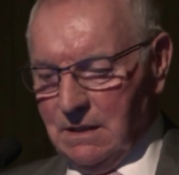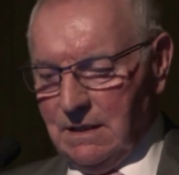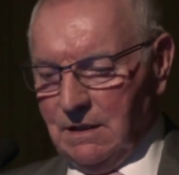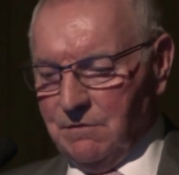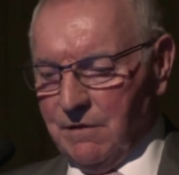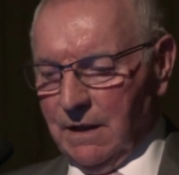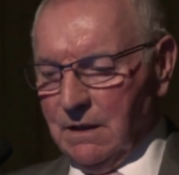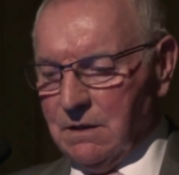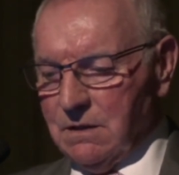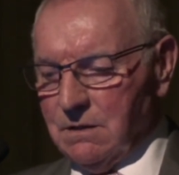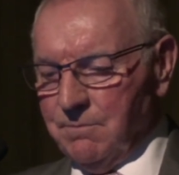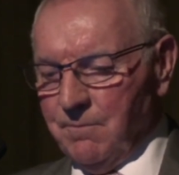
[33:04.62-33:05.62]

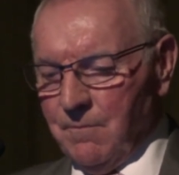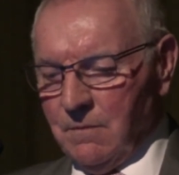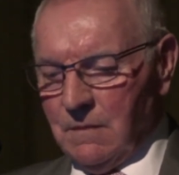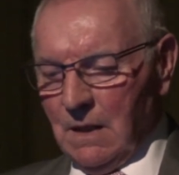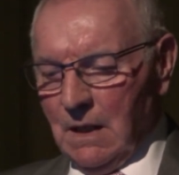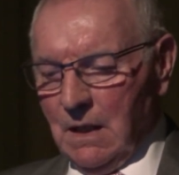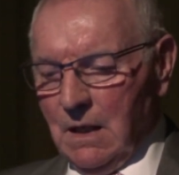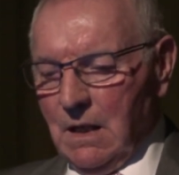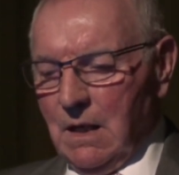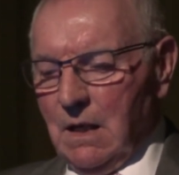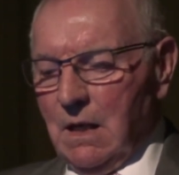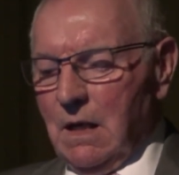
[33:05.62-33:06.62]
defects.
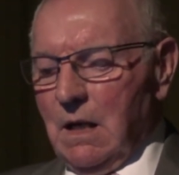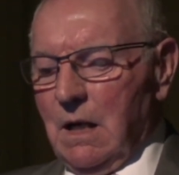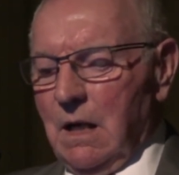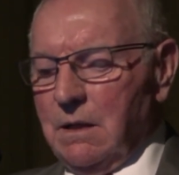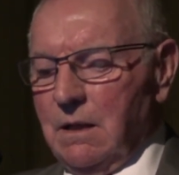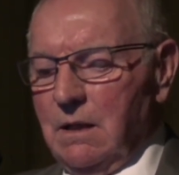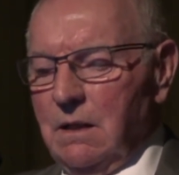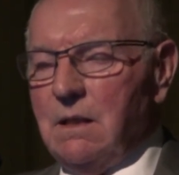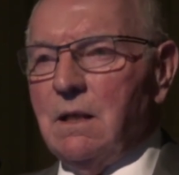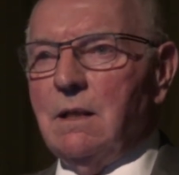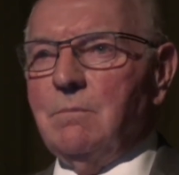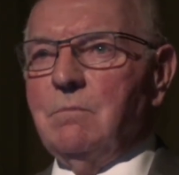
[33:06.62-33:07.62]
And
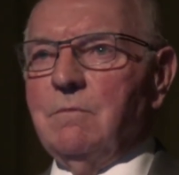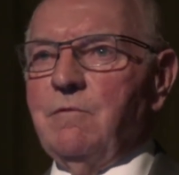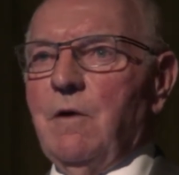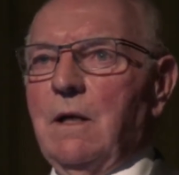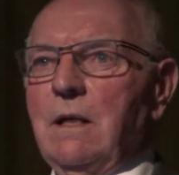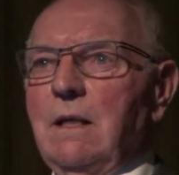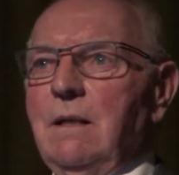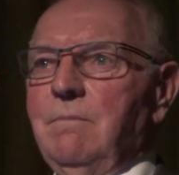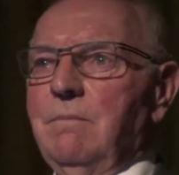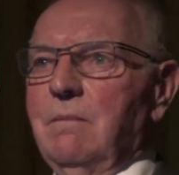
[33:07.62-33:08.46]
finally,